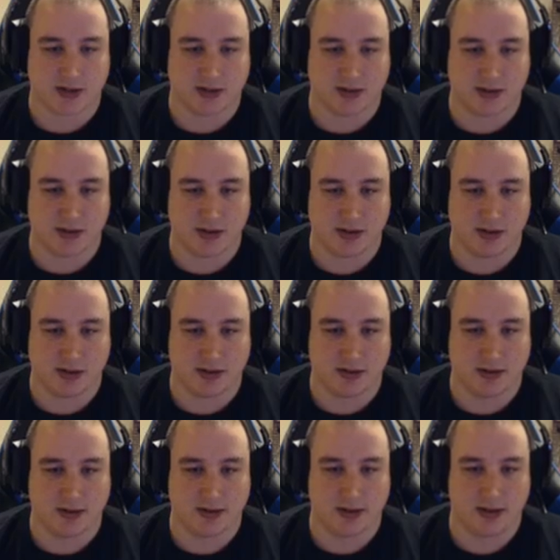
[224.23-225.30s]
shields.
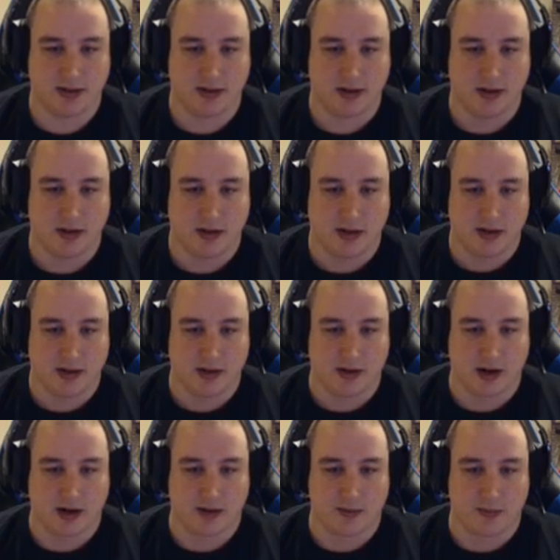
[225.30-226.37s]

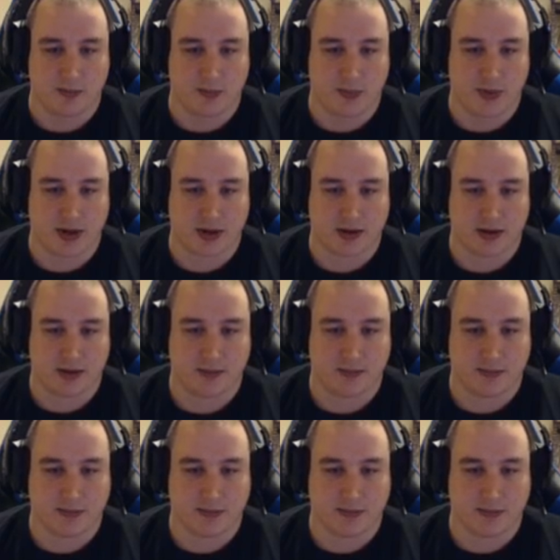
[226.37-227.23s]
You're gonna pick up